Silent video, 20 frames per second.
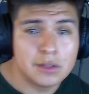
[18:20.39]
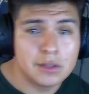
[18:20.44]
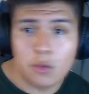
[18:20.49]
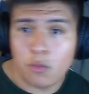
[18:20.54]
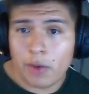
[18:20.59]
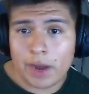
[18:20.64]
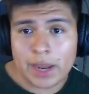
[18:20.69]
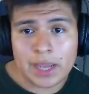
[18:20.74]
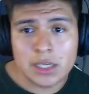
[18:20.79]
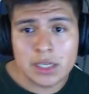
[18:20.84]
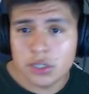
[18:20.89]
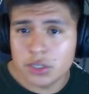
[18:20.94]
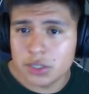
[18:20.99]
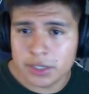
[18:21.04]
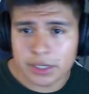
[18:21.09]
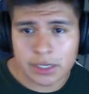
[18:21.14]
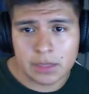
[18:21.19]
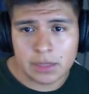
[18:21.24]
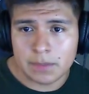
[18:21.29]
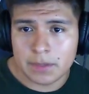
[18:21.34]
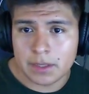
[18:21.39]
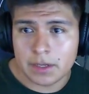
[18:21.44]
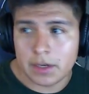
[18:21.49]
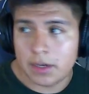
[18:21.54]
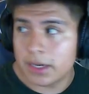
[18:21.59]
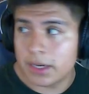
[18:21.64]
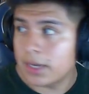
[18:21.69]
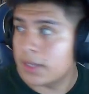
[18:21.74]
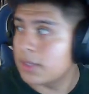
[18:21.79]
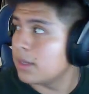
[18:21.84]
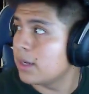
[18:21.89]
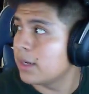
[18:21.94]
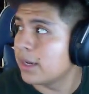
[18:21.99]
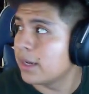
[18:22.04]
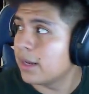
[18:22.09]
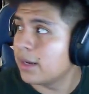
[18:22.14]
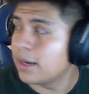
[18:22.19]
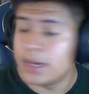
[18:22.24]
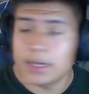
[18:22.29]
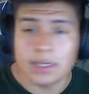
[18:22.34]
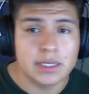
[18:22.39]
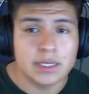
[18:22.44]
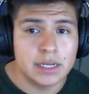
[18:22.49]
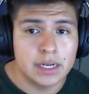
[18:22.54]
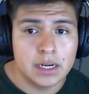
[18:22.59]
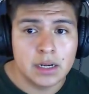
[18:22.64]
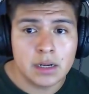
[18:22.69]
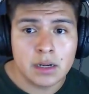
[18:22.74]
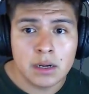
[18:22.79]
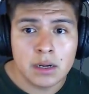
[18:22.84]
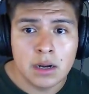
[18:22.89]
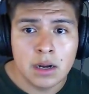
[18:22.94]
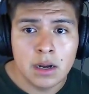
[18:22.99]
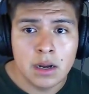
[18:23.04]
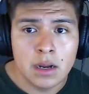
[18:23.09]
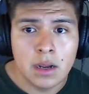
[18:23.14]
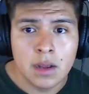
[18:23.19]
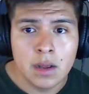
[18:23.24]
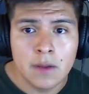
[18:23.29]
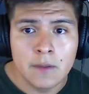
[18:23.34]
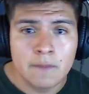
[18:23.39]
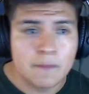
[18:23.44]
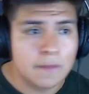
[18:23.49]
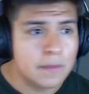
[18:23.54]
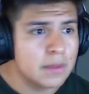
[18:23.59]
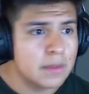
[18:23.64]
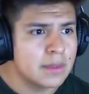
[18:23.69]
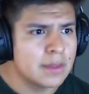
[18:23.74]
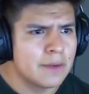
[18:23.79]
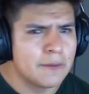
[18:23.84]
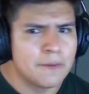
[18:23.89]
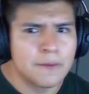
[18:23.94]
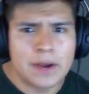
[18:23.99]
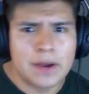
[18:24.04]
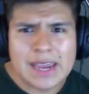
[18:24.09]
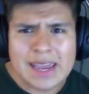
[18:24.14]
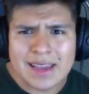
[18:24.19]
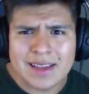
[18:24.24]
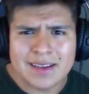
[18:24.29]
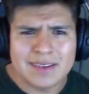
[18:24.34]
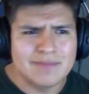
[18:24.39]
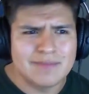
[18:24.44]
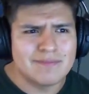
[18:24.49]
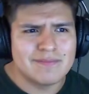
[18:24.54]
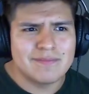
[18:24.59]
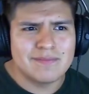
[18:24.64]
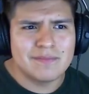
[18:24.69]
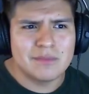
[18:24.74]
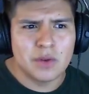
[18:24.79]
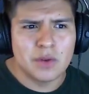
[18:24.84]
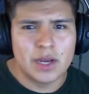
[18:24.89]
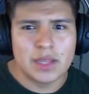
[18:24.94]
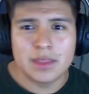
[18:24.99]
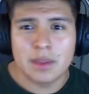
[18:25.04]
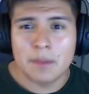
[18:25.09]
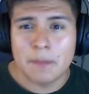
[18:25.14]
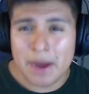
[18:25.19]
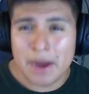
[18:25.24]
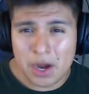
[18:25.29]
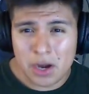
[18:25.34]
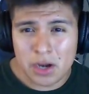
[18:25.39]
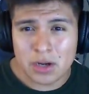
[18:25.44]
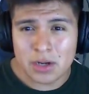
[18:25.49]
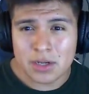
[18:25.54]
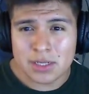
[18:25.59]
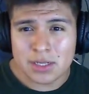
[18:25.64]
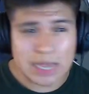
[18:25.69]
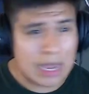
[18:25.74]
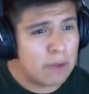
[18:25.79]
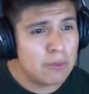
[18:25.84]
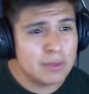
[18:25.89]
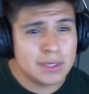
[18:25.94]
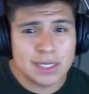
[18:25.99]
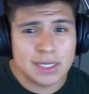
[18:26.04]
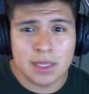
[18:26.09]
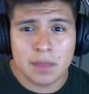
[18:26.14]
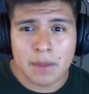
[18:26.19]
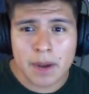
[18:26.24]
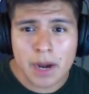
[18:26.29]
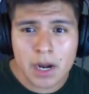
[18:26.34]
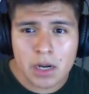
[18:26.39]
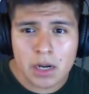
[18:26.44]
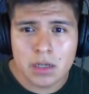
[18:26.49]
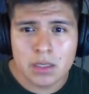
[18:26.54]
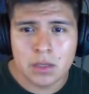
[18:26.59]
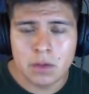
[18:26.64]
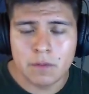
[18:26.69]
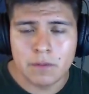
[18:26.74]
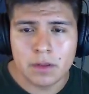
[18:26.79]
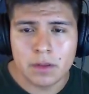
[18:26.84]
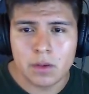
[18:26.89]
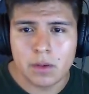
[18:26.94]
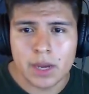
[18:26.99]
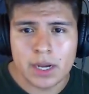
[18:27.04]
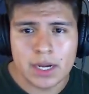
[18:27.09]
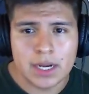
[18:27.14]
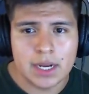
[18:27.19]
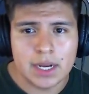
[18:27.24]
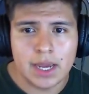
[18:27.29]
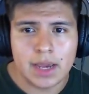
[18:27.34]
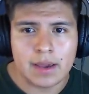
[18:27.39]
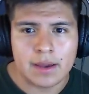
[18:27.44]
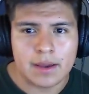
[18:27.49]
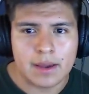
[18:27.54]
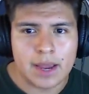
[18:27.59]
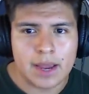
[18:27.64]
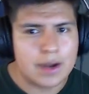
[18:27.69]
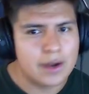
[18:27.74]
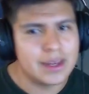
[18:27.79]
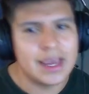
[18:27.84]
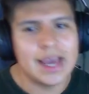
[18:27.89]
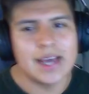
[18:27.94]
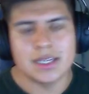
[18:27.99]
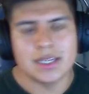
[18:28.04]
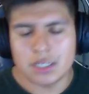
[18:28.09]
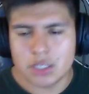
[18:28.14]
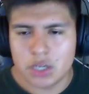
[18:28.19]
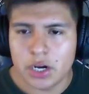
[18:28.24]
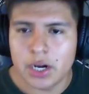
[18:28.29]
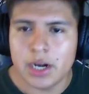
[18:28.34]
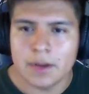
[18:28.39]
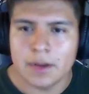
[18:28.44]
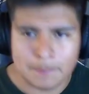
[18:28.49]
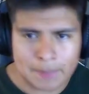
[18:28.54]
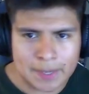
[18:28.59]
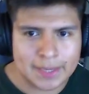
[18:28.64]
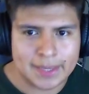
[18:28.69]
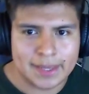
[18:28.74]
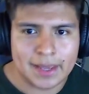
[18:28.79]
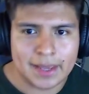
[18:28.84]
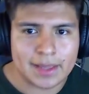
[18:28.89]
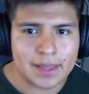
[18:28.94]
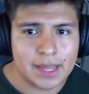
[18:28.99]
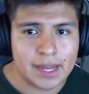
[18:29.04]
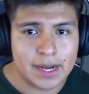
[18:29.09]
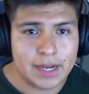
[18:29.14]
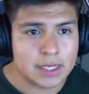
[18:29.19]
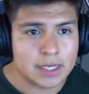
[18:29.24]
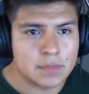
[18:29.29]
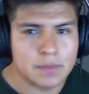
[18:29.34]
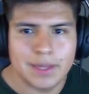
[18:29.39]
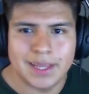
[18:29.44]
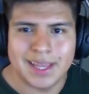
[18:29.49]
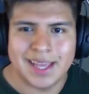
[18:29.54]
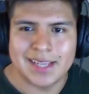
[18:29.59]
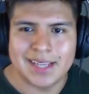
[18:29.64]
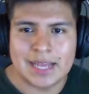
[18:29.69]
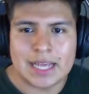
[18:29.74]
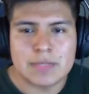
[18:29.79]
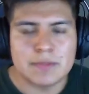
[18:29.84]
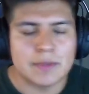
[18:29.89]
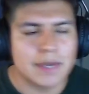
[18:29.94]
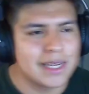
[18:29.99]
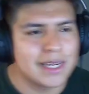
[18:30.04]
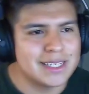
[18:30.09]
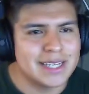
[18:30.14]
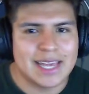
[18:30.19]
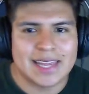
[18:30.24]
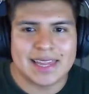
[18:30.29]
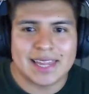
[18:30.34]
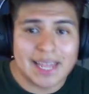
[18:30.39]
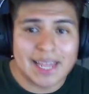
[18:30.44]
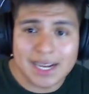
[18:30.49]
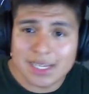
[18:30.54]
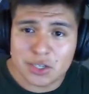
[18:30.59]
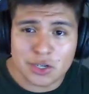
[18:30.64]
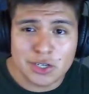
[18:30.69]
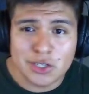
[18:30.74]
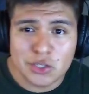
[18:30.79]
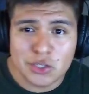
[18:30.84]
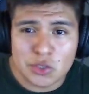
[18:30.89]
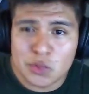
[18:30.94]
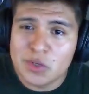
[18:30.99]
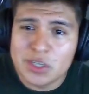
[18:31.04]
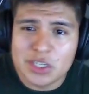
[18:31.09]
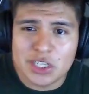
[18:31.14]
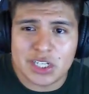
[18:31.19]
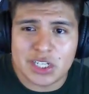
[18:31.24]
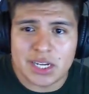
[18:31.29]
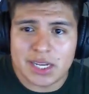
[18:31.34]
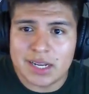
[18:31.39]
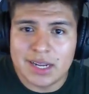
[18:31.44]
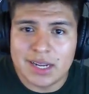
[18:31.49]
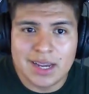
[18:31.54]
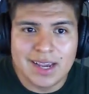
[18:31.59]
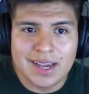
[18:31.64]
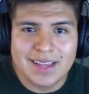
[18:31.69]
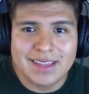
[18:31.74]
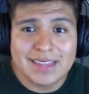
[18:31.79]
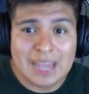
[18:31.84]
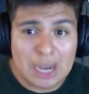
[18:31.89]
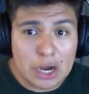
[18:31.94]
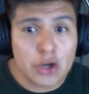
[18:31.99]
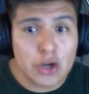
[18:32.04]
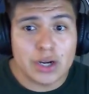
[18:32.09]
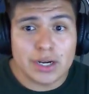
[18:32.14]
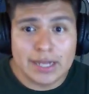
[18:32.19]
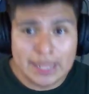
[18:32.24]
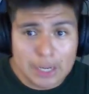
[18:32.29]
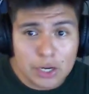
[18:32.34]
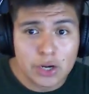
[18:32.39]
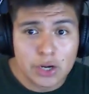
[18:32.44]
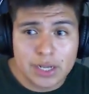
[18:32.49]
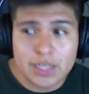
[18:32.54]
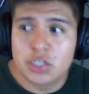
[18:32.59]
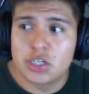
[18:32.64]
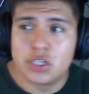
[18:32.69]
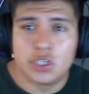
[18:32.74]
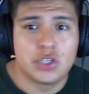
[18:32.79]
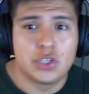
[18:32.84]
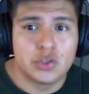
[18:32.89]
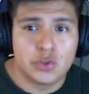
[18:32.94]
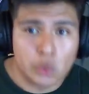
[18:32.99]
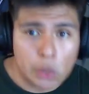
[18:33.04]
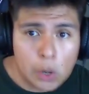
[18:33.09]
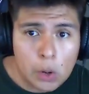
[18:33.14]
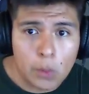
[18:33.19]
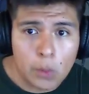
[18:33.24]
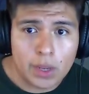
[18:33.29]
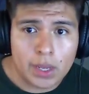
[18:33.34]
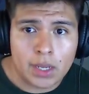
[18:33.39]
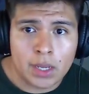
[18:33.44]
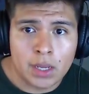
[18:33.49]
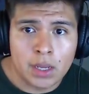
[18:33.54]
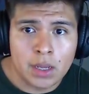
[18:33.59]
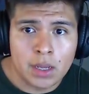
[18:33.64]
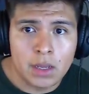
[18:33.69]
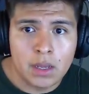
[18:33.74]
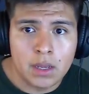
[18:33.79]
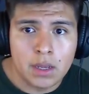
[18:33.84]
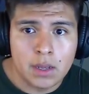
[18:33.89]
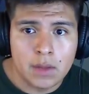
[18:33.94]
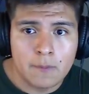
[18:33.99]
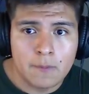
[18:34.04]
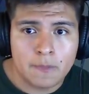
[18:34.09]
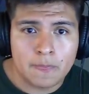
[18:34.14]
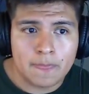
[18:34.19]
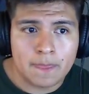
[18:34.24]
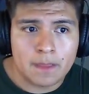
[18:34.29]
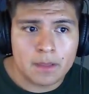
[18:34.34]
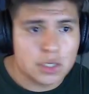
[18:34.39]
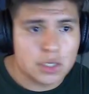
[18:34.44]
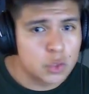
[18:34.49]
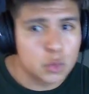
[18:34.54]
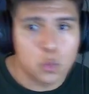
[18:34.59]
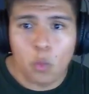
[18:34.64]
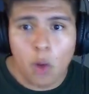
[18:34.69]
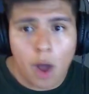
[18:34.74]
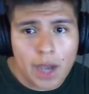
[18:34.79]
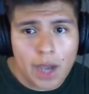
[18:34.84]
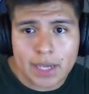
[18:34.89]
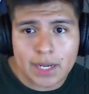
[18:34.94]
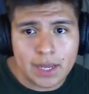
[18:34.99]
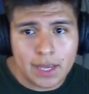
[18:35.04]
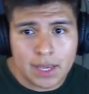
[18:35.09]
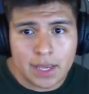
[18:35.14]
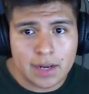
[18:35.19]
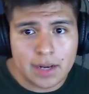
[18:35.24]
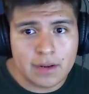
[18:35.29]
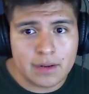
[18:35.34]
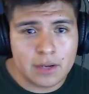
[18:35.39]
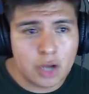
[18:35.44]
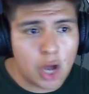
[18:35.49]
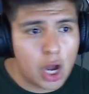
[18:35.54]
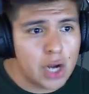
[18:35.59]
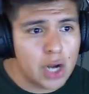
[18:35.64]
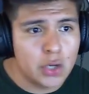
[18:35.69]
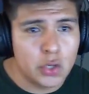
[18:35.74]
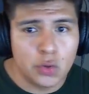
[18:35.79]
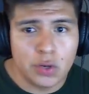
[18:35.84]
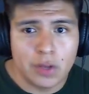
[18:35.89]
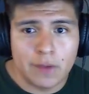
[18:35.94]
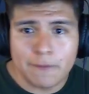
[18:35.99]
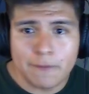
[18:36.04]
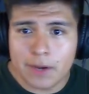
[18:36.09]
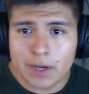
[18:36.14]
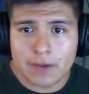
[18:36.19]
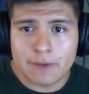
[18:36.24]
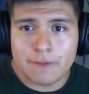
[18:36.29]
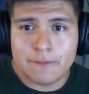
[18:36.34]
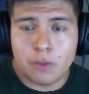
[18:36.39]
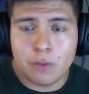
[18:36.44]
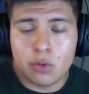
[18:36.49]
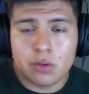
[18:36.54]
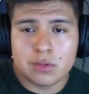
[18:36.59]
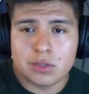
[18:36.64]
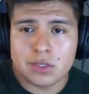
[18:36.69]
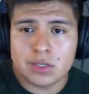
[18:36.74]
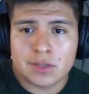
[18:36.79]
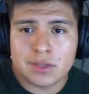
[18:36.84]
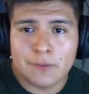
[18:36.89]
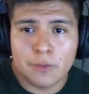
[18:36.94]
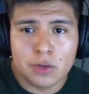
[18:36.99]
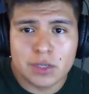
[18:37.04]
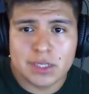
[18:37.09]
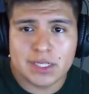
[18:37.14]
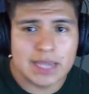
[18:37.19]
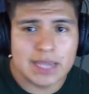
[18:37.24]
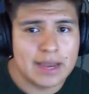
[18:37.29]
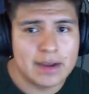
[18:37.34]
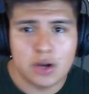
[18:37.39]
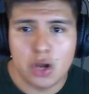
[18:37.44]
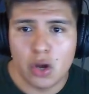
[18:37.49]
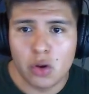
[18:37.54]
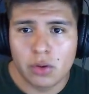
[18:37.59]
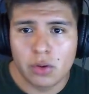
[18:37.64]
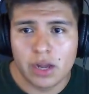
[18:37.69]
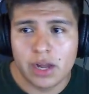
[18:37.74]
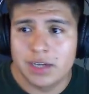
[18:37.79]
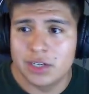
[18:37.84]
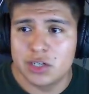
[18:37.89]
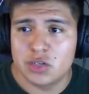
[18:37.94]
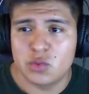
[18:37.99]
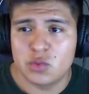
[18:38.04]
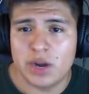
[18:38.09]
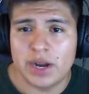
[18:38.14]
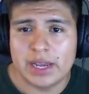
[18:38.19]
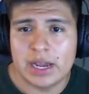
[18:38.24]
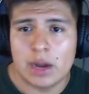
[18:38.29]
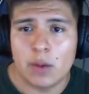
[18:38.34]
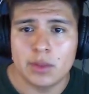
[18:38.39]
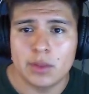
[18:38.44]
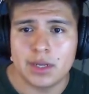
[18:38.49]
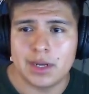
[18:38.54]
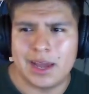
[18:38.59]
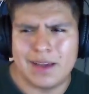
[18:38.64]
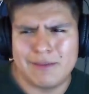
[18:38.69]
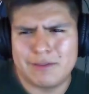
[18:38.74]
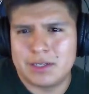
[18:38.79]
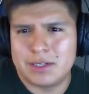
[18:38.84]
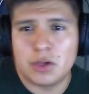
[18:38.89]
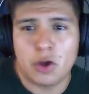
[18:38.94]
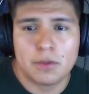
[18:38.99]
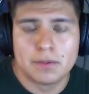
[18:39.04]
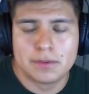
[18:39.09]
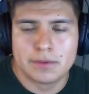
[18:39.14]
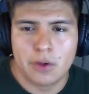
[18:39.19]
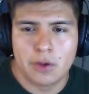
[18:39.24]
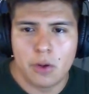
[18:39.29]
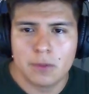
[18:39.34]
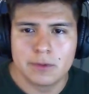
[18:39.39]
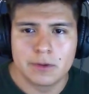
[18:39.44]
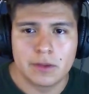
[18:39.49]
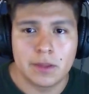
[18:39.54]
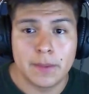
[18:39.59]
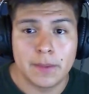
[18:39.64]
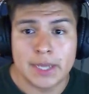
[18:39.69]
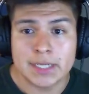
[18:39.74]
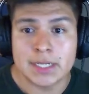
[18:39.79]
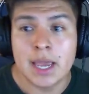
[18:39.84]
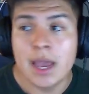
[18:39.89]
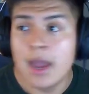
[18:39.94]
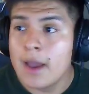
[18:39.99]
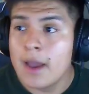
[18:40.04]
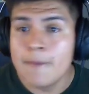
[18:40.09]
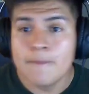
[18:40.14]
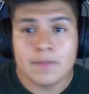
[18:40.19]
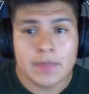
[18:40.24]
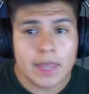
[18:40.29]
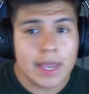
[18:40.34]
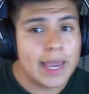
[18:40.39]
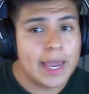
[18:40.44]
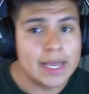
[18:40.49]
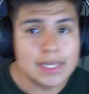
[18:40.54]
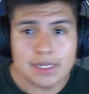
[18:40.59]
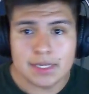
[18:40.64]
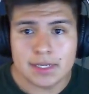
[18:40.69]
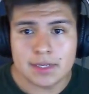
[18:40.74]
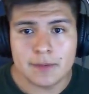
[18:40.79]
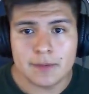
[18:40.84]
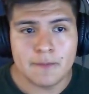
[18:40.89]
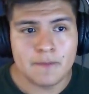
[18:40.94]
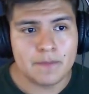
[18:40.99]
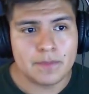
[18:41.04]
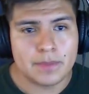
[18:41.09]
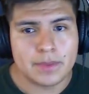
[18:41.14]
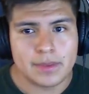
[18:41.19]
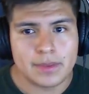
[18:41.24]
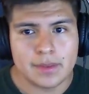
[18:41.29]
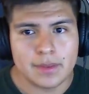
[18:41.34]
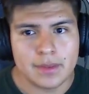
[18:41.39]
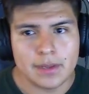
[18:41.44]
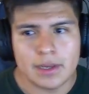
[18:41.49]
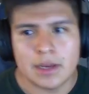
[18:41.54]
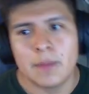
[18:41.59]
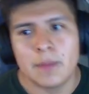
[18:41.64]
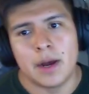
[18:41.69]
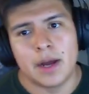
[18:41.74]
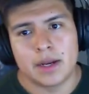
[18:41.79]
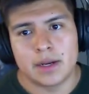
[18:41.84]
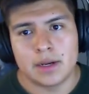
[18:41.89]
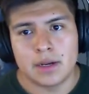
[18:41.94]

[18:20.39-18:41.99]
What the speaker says: The Rangers are gonna be there again next year. The freaking what the Mariners? I will take the Mariners over you any day. And yes, you're gonna beat the Athletics, but that's because the Athletics aren't doing shit. They are literally just throwing, just walking in Call of Duty, fucking full send, no gun, just running out with the knife, just hopes for the best. It's come on.